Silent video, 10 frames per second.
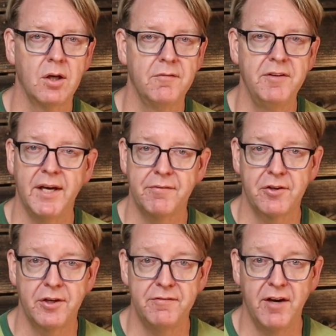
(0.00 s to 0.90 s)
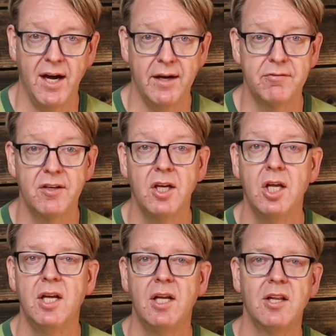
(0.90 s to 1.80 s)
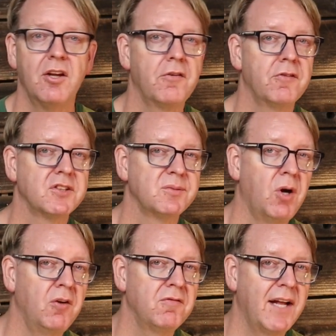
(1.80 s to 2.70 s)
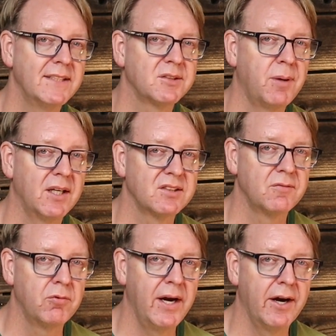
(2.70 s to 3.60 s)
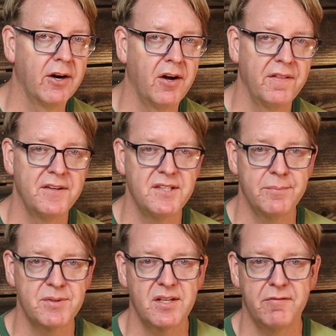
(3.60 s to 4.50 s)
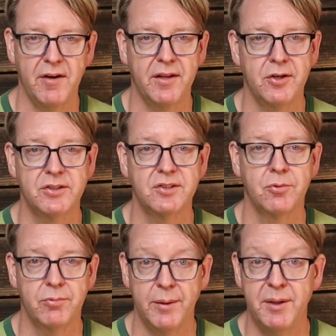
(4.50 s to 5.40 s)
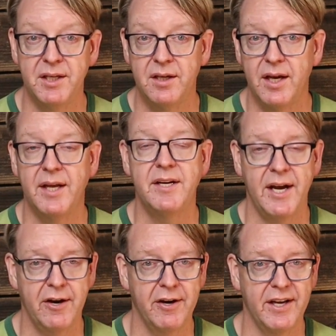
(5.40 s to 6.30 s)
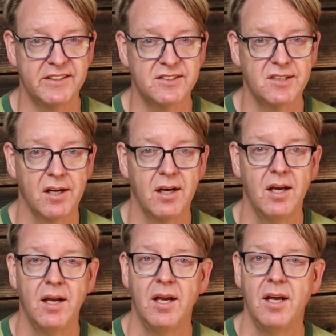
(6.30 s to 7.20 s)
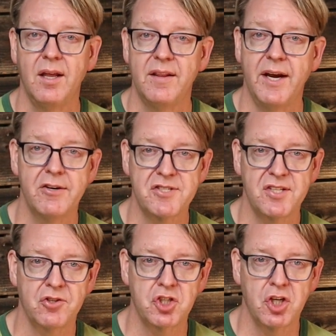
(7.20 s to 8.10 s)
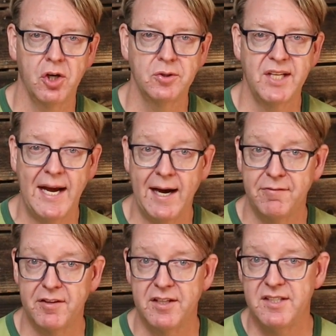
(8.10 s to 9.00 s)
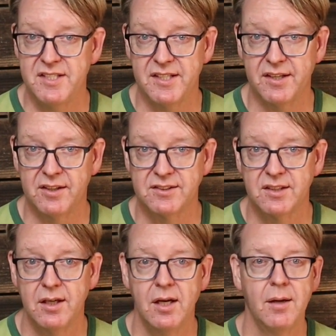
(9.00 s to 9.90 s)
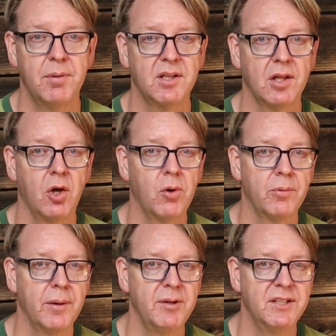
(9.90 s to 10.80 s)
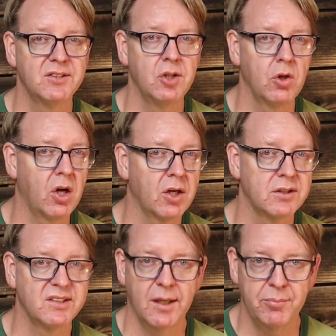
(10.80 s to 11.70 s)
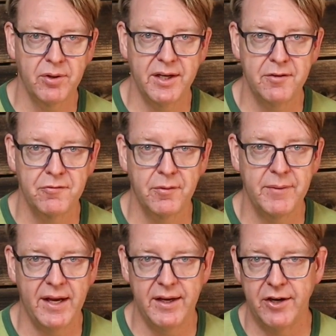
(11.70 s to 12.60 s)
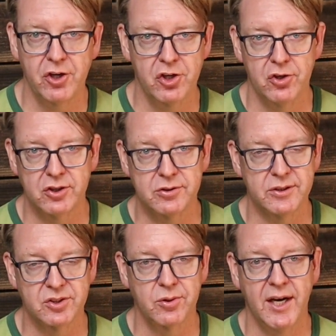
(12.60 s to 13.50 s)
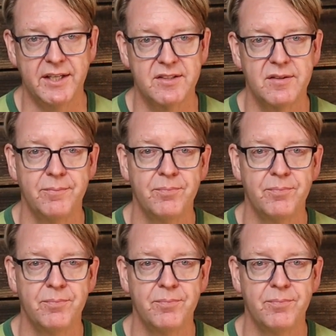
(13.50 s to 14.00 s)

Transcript: VF35. Look for small flat spots of wear on the tips of the feathers, ribbon, and hair ends. The hair still shows half of the details, but the lower ribbon is no longer separated from that hair curl to its right.